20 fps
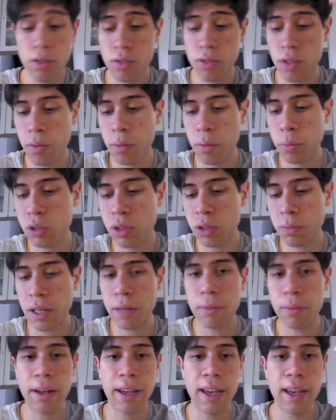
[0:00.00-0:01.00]

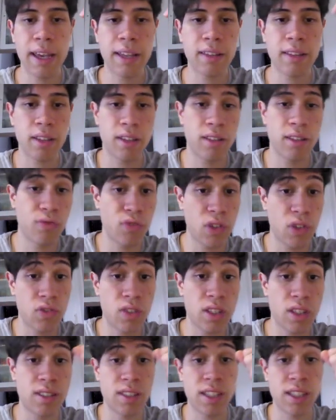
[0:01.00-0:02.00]
multiplied by 8 is
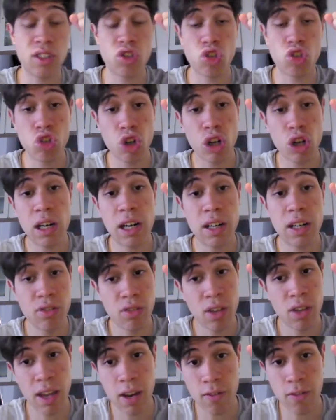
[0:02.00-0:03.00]

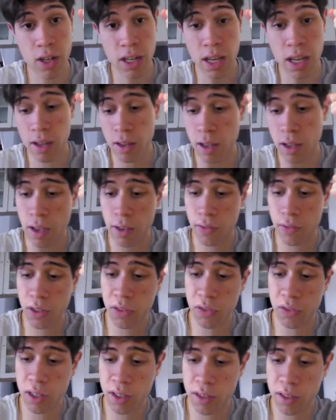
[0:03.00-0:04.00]
$56 every day.
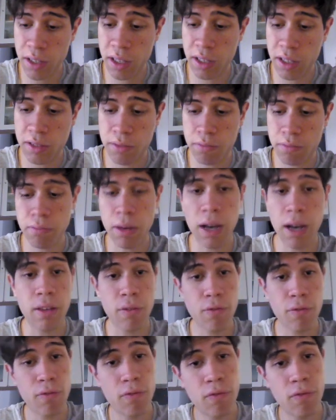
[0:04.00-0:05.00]
56 by
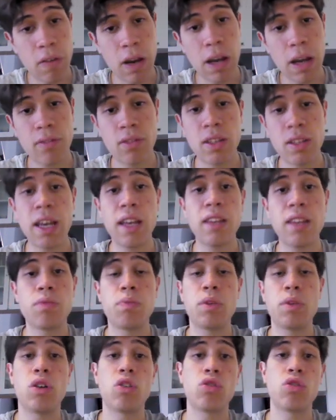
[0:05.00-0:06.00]
5 days,
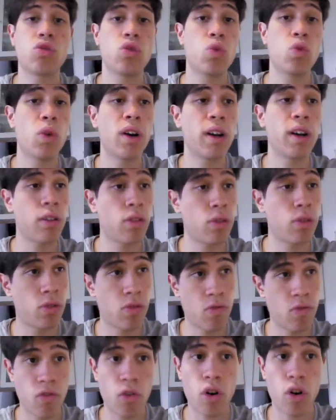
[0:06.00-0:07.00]
because you work
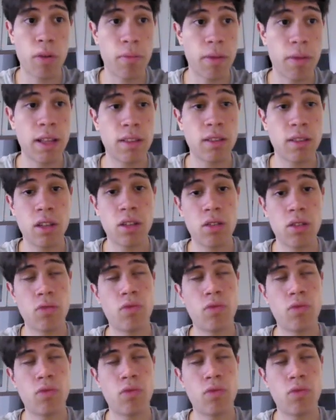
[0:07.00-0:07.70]
for Monday